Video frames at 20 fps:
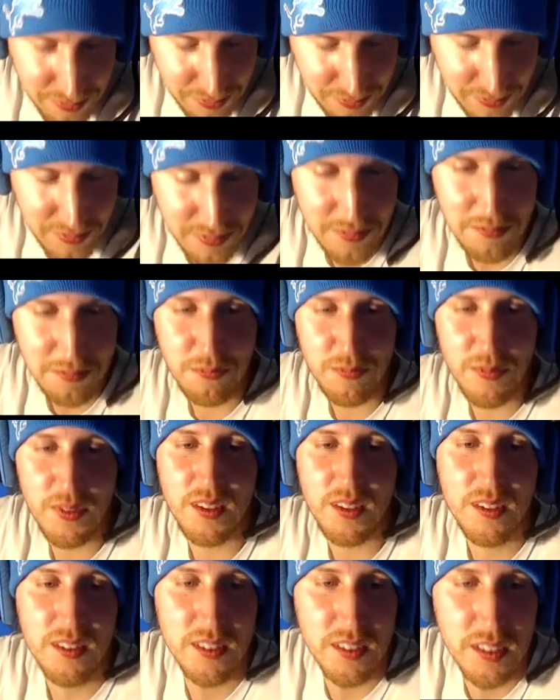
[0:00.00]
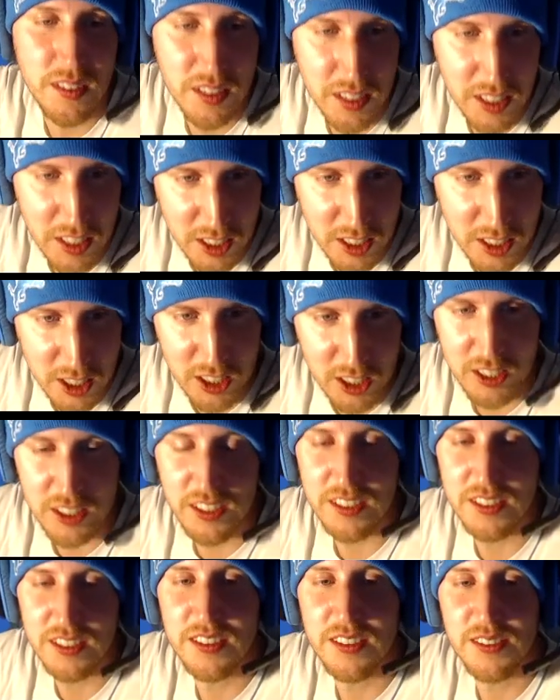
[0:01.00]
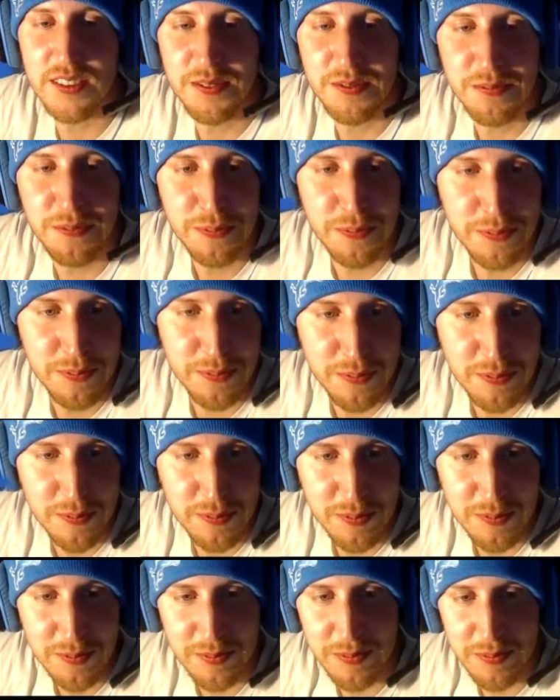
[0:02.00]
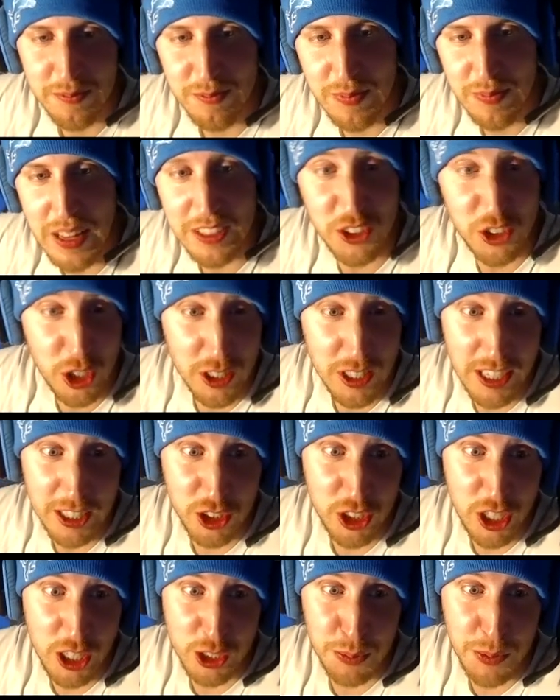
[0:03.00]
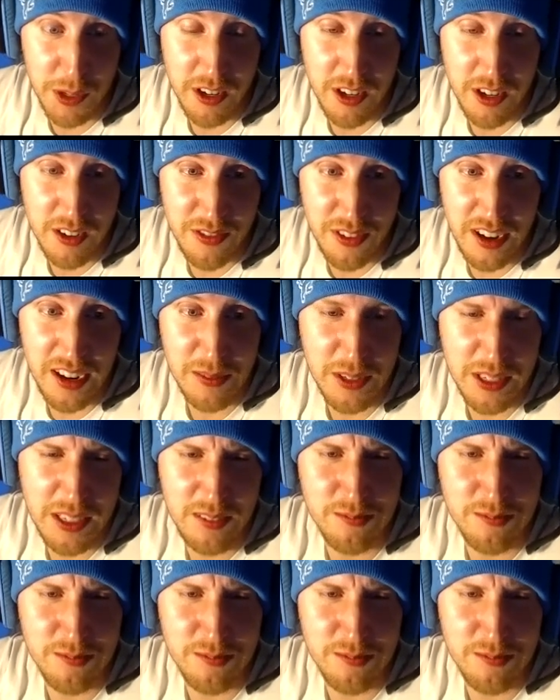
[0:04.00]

What was that like? Do you think they speak Old English to each other? That's it, that Shakespearean family?